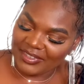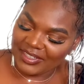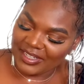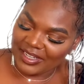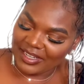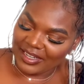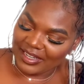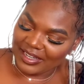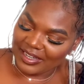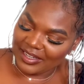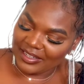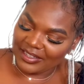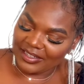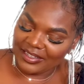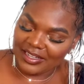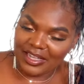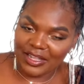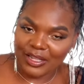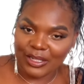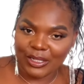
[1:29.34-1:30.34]
I
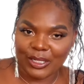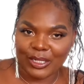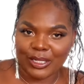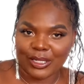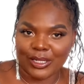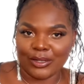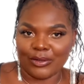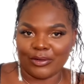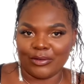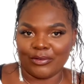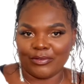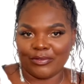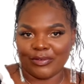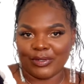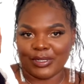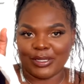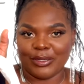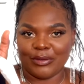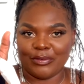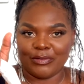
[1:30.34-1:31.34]
love,
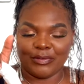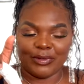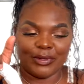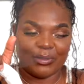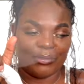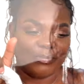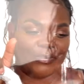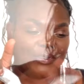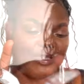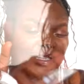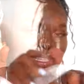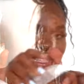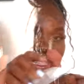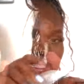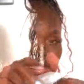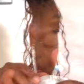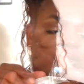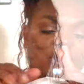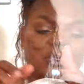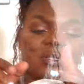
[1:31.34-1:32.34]
love, love this.
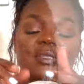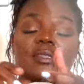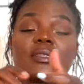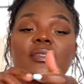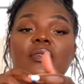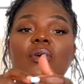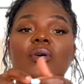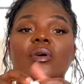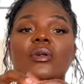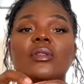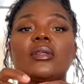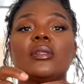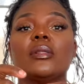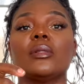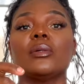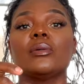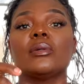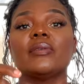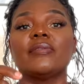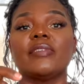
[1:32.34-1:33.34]
So this is called the
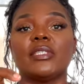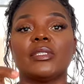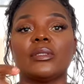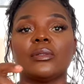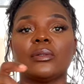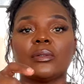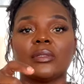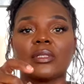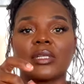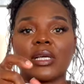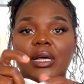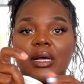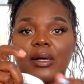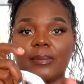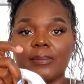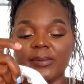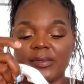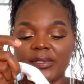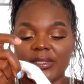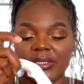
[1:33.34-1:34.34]
Louis Vuitton
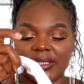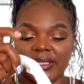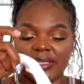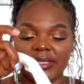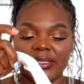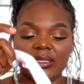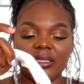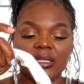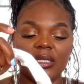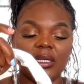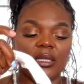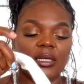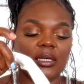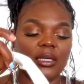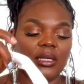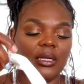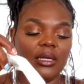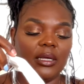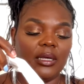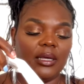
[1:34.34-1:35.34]
Capucine.
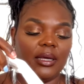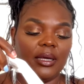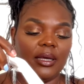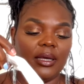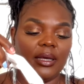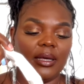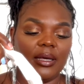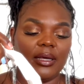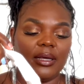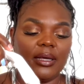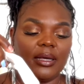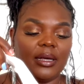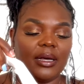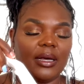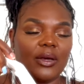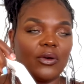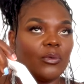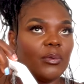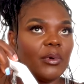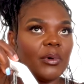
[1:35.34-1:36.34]
I
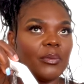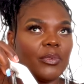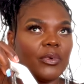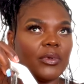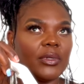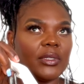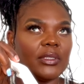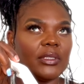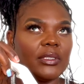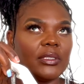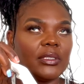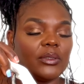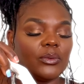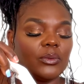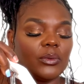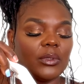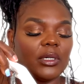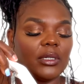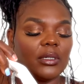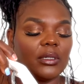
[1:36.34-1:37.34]
hope I'm pronouncing it
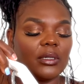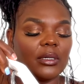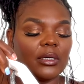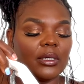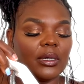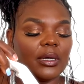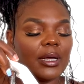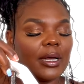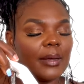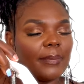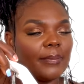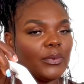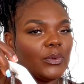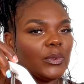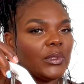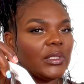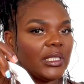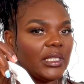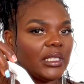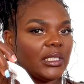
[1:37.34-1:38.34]
well.
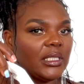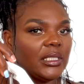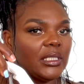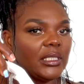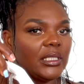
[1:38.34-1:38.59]
Capucine.